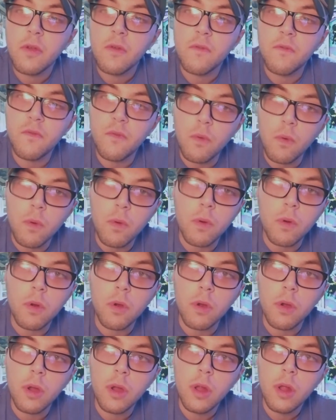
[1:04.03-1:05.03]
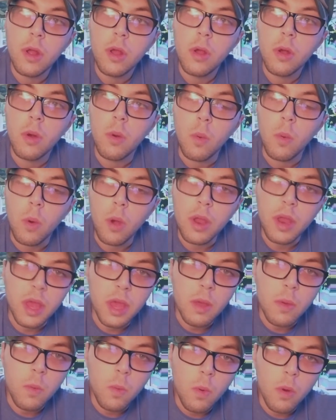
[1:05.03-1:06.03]
for what
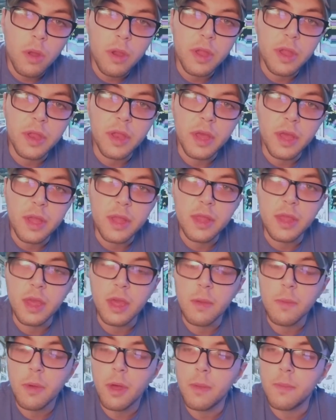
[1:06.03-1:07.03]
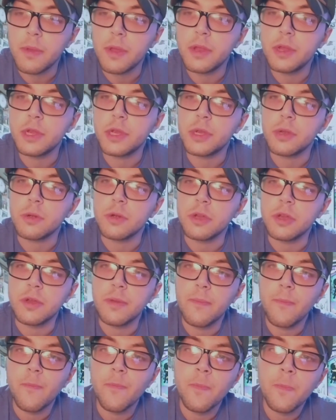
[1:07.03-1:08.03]
he wanted in the hip hop industry.
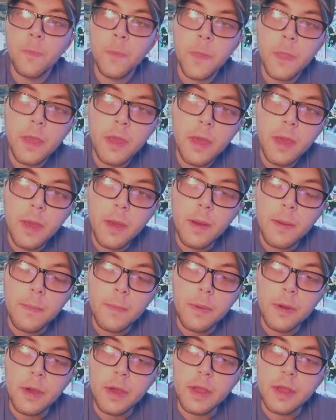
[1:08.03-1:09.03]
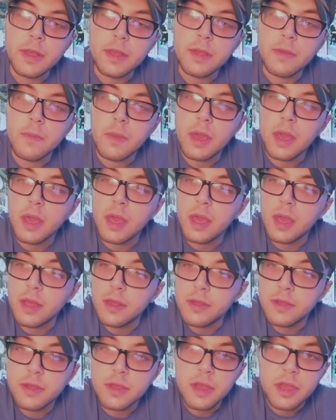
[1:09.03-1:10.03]
But to me,
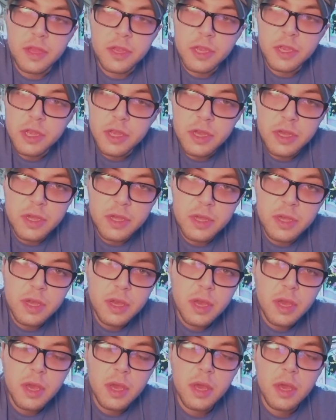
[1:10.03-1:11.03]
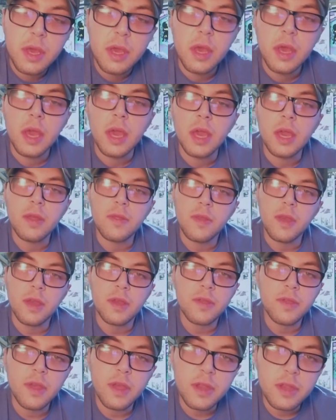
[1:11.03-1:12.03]
it's it's just he
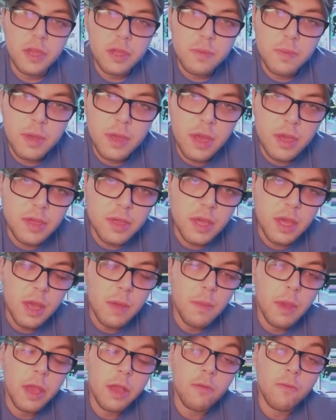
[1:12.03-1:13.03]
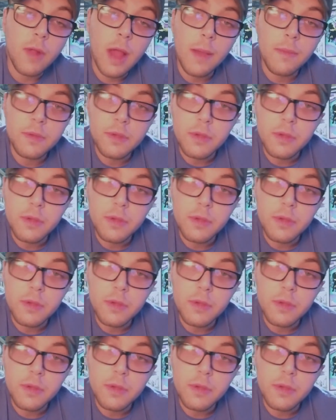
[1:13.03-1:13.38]
thinks that just because he can make a rap